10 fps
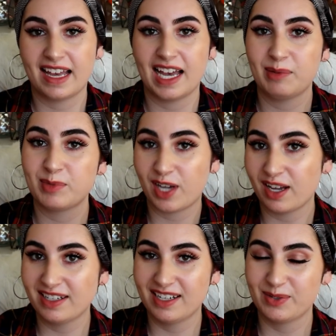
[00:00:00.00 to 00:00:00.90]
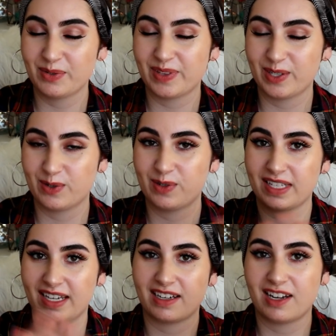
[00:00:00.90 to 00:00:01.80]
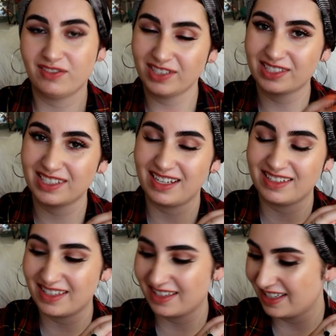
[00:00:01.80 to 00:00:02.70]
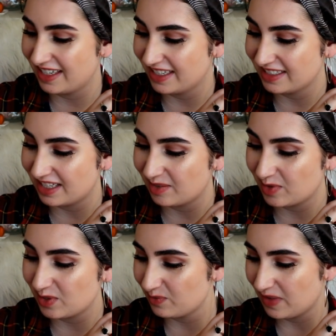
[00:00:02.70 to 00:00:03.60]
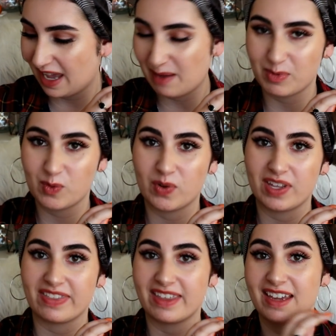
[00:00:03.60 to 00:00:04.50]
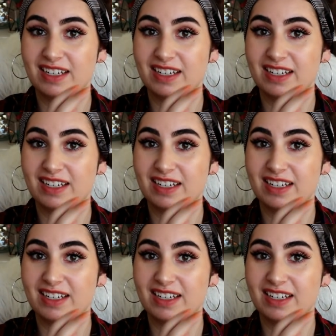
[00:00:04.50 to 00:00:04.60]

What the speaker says: I'm done with the whole like advent calendar and I'm super happy with